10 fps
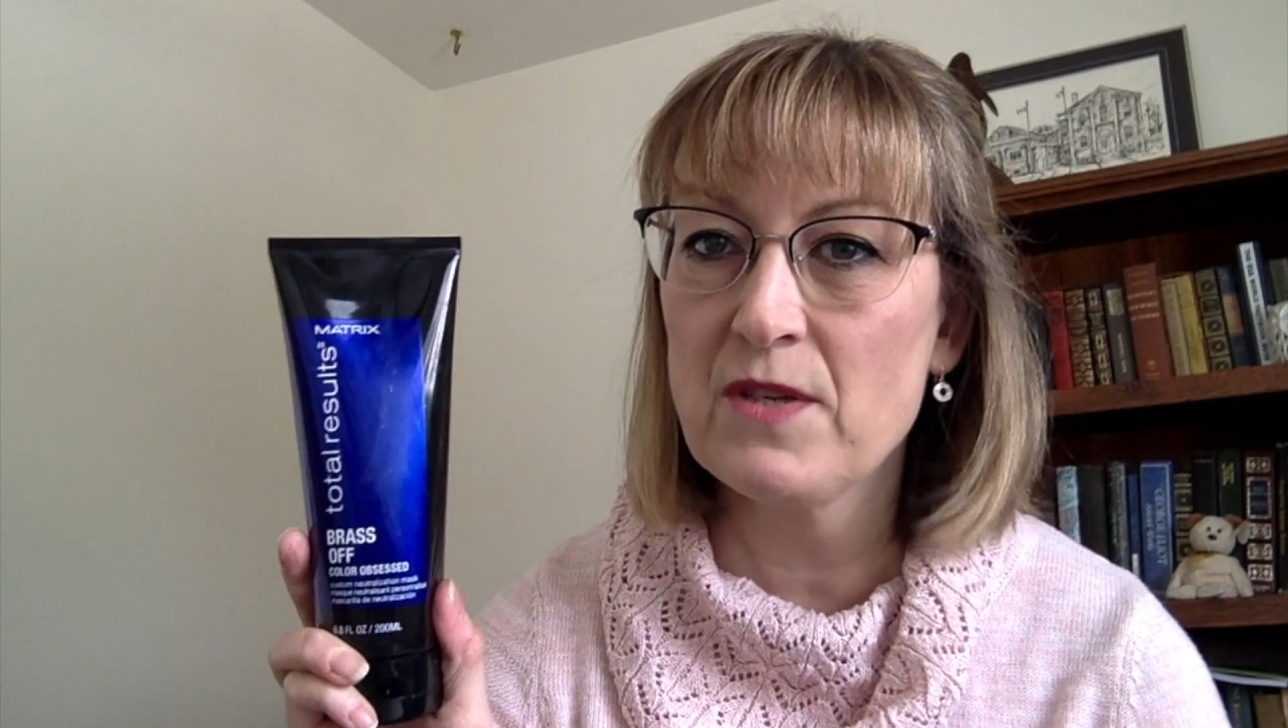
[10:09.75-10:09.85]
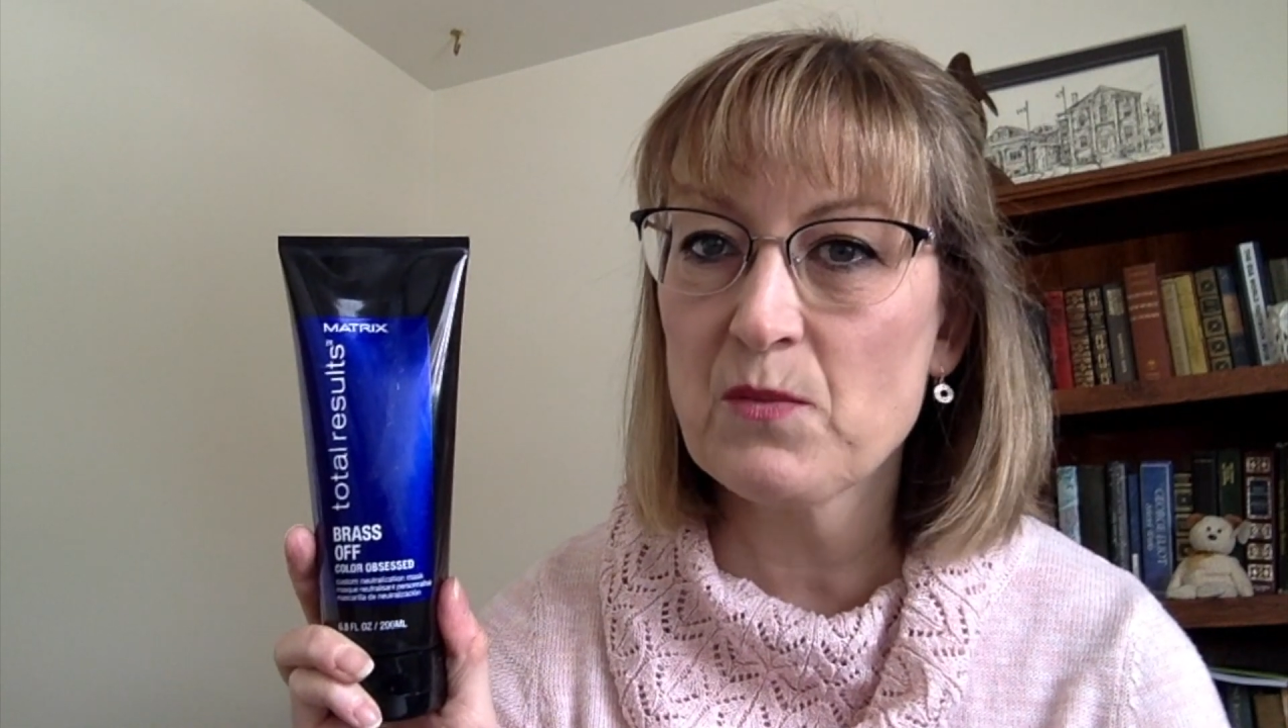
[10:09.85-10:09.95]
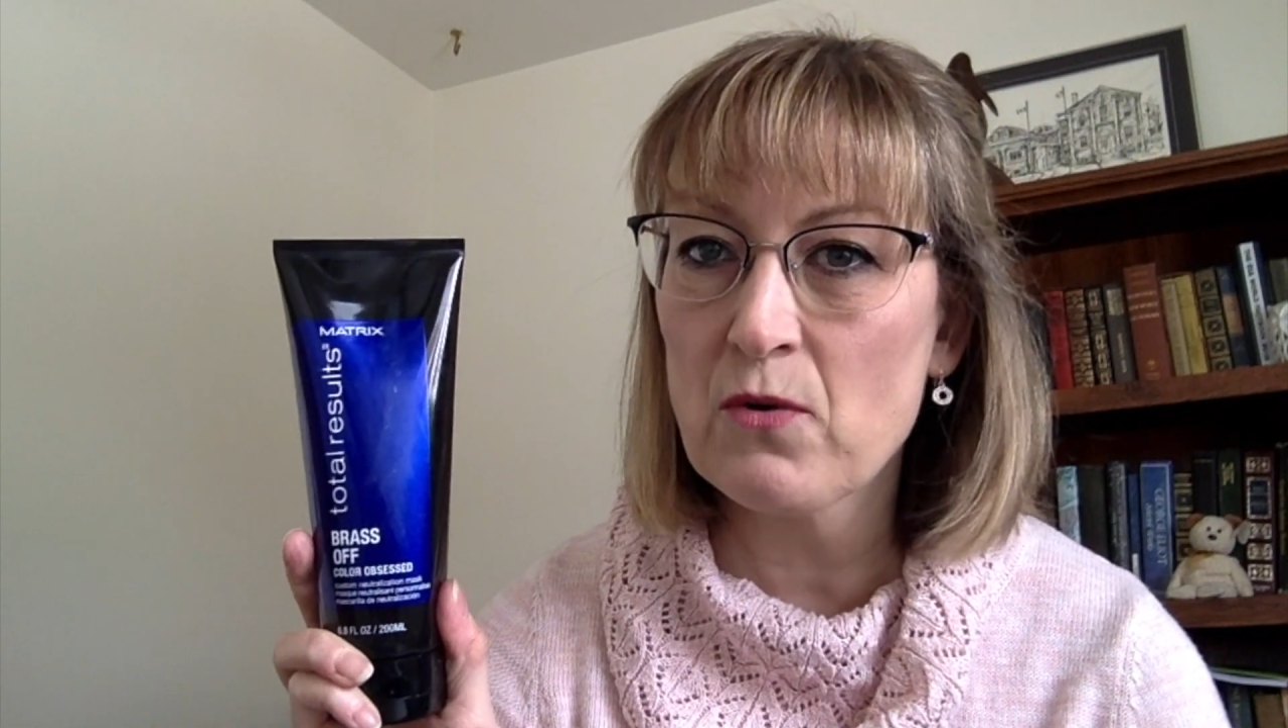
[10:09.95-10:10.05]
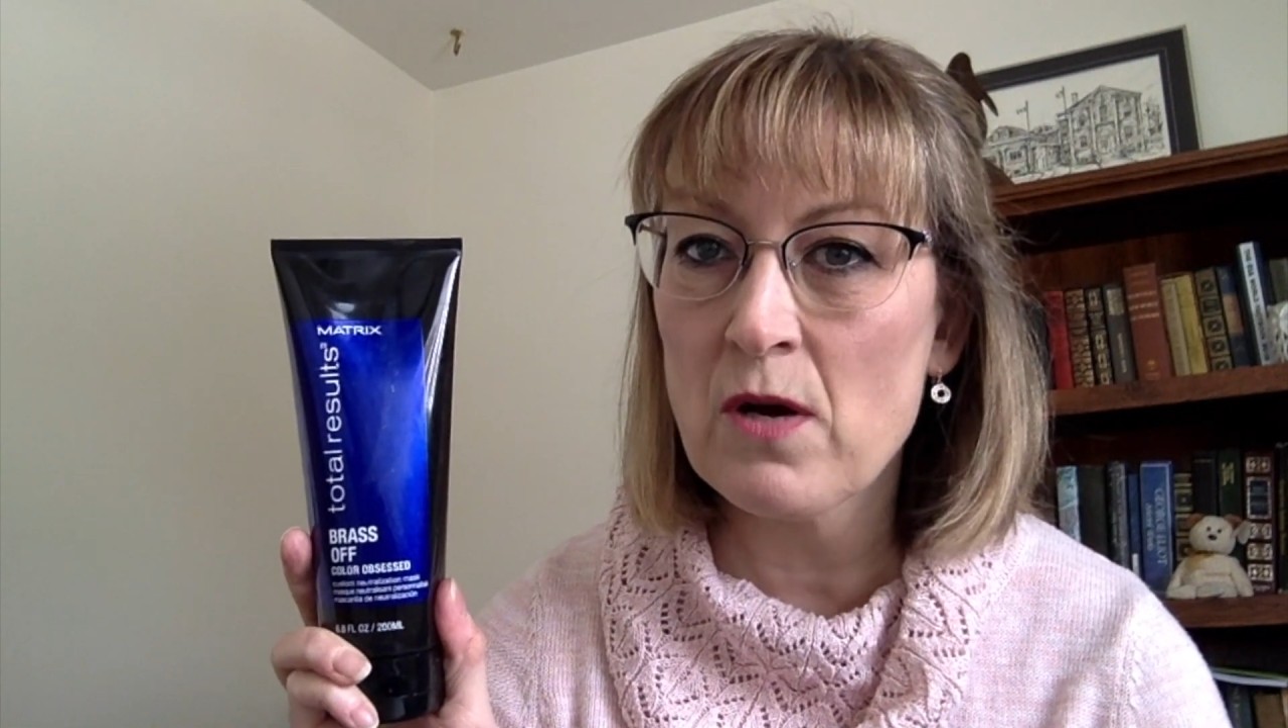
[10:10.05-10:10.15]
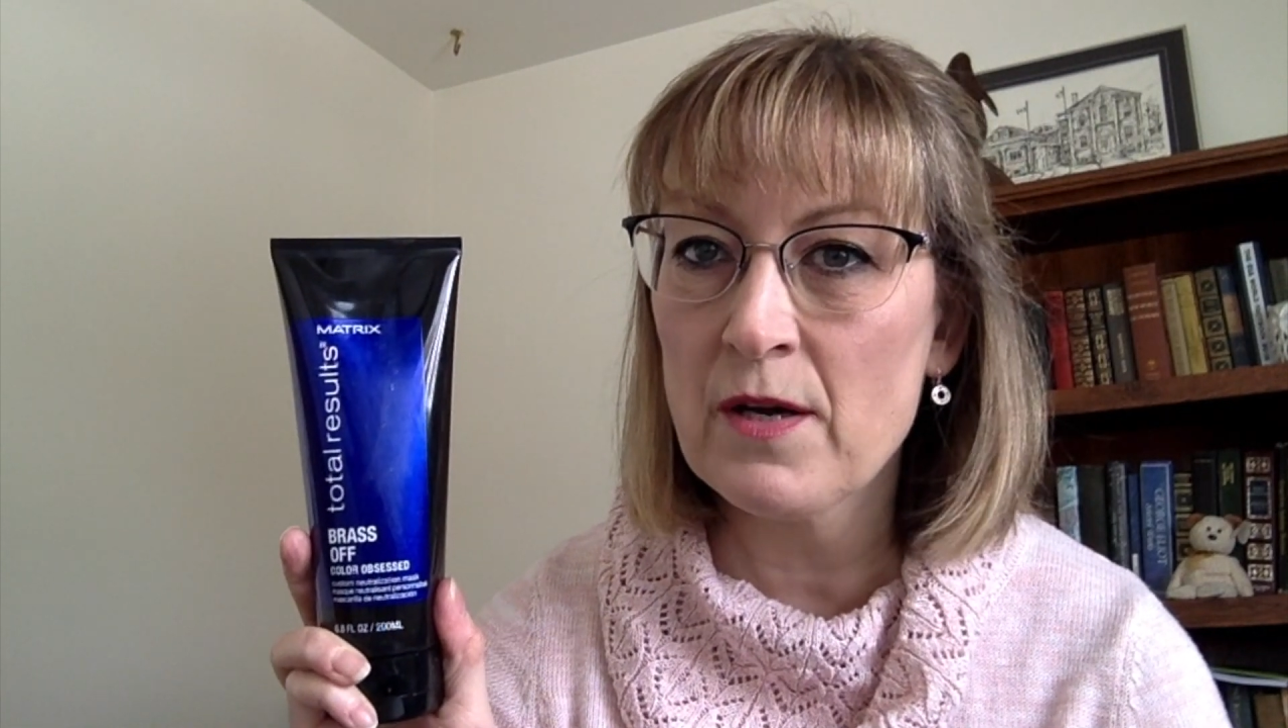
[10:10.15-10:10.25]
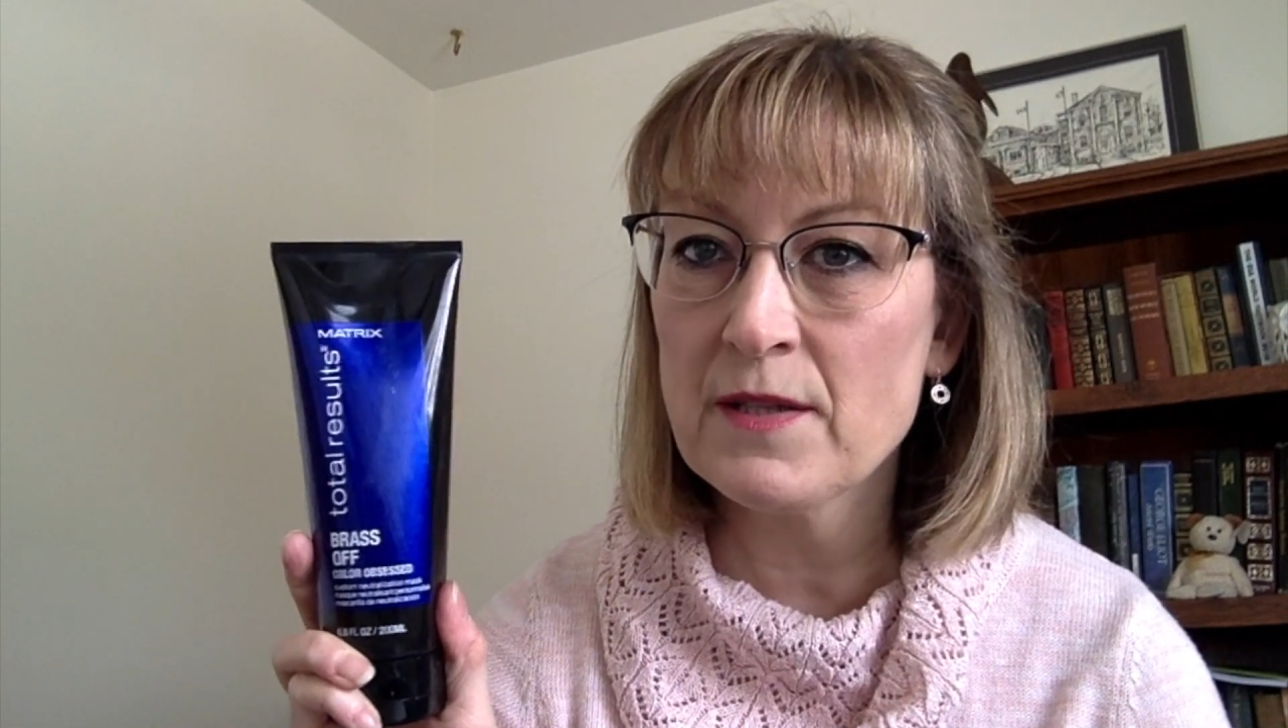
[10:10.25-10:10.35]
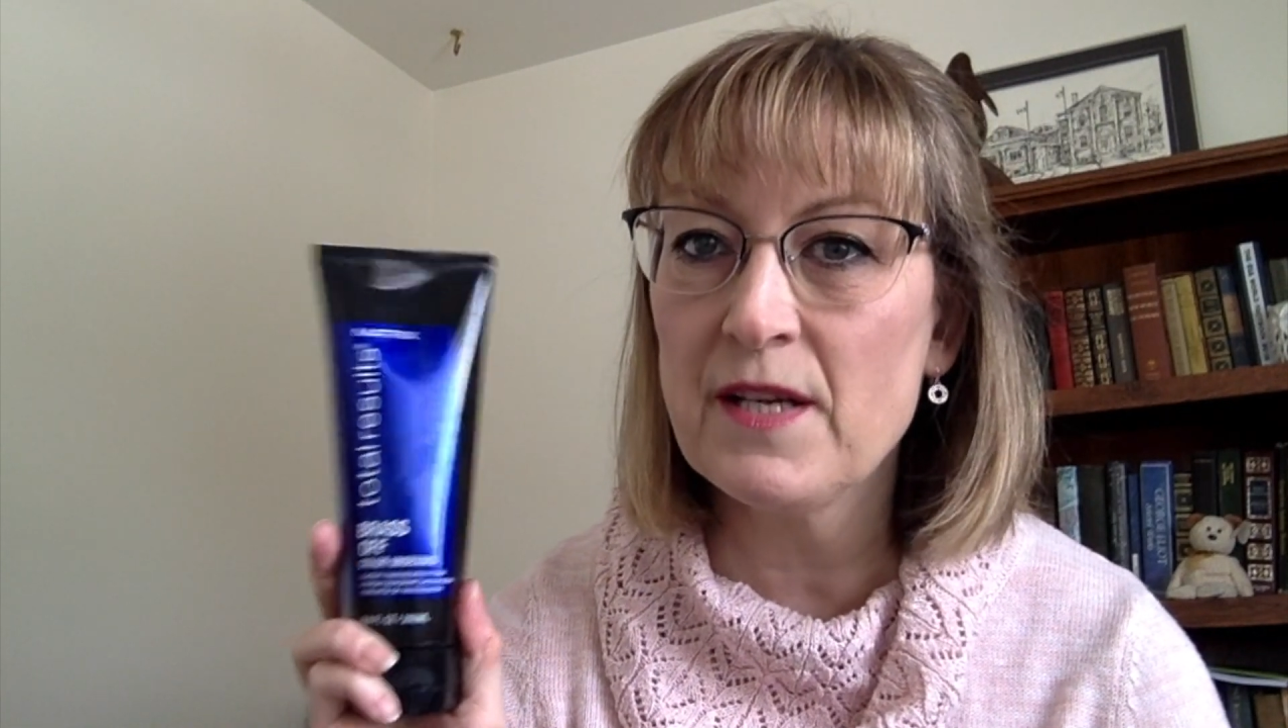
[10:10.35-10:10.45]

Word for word: this product.